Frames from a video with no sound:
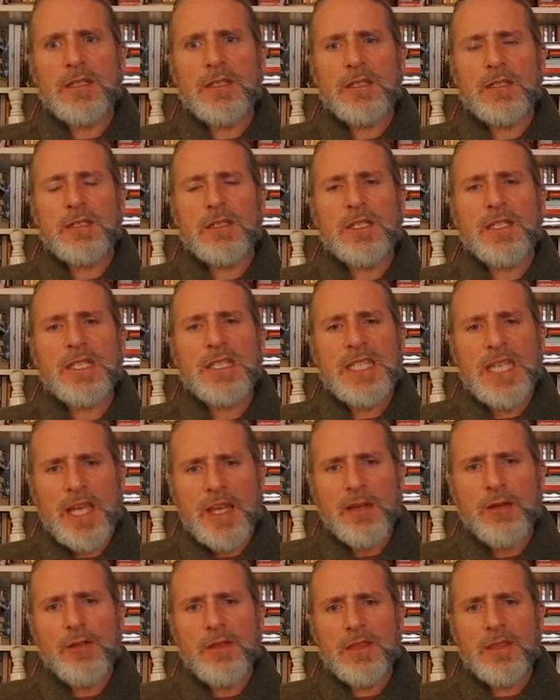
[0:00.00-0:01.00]
To, to
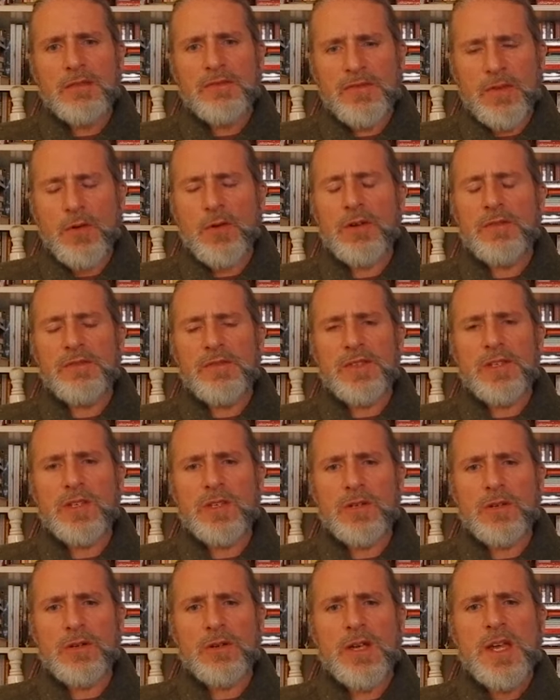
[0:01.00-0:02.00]
tell the foreign
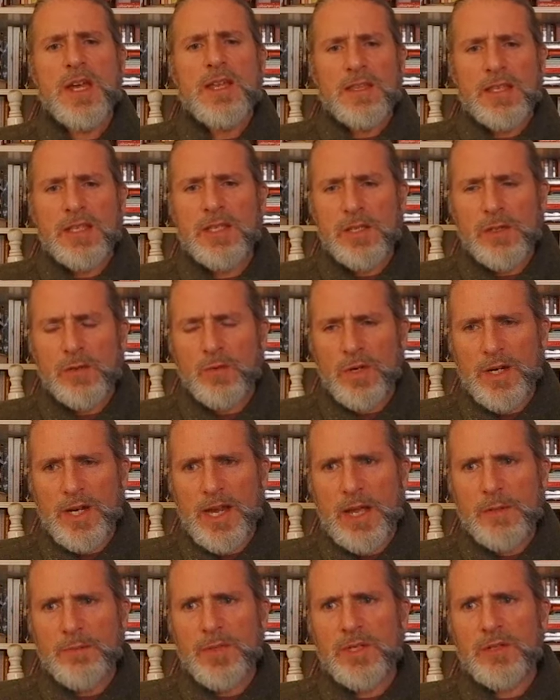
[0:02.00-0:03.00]
visitor this is what
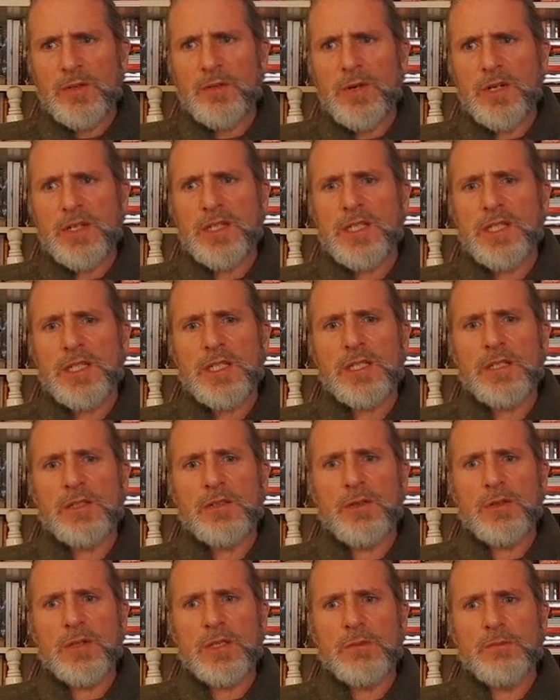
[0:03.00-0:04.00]
happened to our city
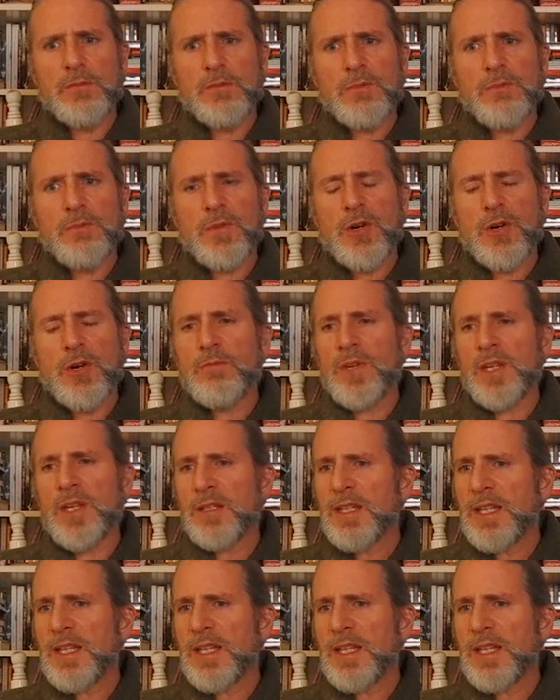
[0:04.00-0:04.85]
during the bombardment.